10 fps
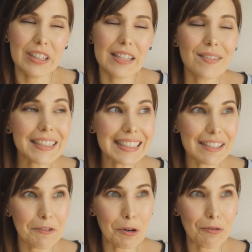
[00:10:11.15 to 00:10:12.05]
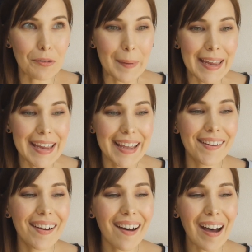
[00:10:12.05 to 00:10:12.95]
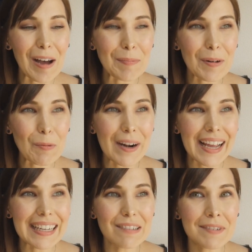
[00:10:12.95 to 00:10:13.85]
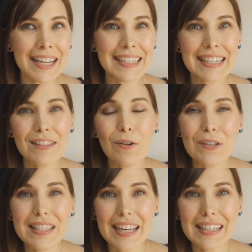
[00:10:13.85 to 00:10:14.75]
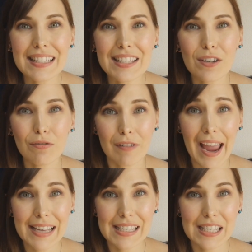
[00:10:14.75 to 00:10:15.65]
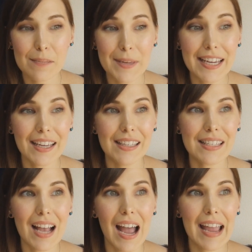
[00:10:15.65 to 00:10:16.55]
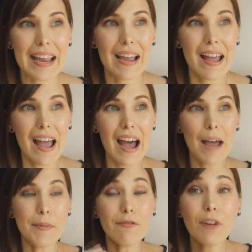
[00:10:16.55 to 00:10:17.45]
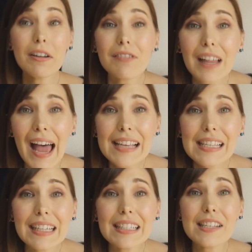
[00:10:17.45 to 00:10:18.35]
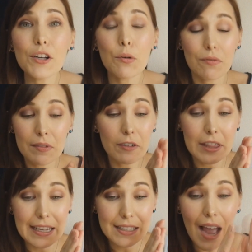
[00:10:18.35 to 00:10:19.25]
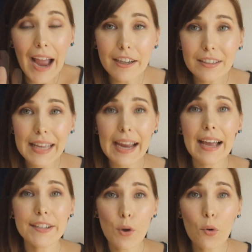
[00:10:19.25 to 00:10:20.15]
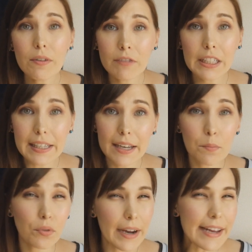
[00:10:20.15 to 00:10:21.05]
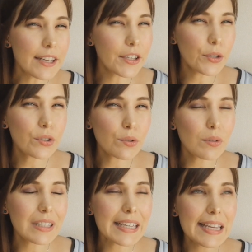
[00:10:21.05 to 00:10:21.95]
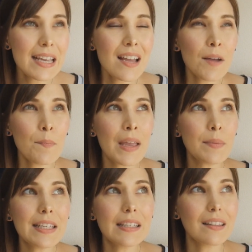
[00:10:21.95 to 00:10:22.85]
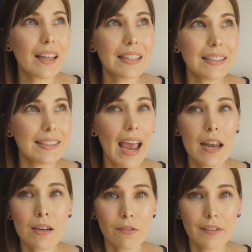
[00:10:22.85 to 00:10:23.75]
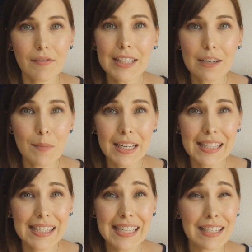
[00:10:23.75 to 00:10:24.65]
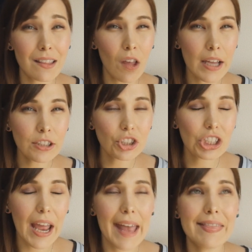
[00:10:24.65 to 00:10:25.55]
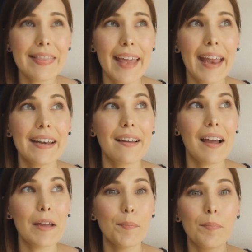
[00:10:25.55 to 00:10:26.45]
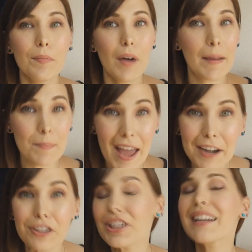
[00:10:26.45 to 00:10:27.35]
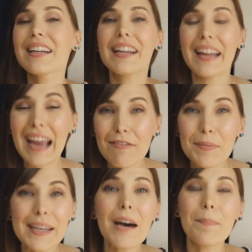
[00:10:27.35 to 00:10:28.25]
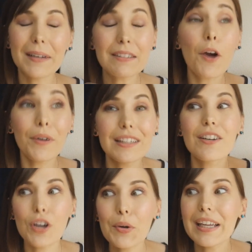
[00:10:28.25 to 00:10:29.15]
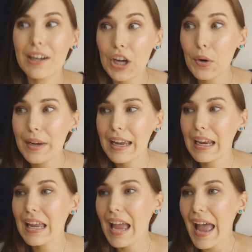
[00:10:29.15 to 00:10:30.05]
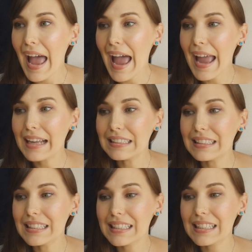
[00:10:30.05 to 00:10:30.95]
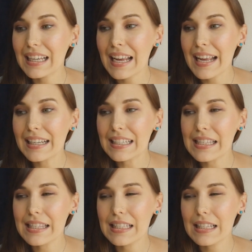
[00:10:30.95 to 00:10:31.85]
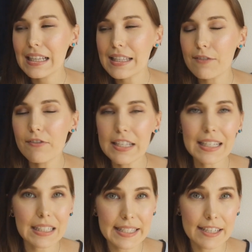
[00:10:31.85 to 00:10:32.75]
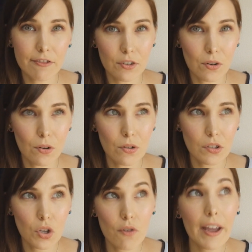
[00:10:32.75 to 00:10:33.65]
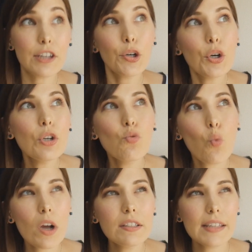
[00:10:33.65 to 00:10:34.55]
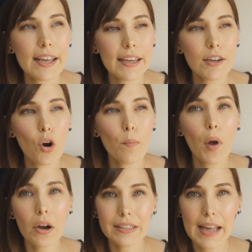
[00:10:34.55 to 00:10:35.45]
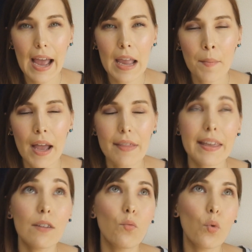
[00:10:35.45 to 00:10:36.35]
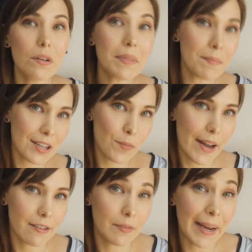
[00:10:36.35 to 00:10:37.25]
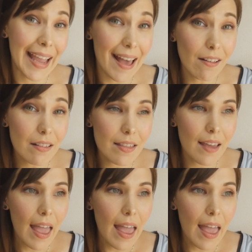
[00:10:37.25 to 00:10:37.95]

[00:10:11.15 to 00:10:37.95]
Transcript: It's really difficult for me when I need those days to rest, because I'm in front of classes, you know, for the entire day. I don't really get a break usually, maybe like 10 or 15 minutes to eat lunch, and then I'm energetic and I have to be up and going and going and going, and it's physically difficult. So if I could one day go part-time, I think it would be much better for my health.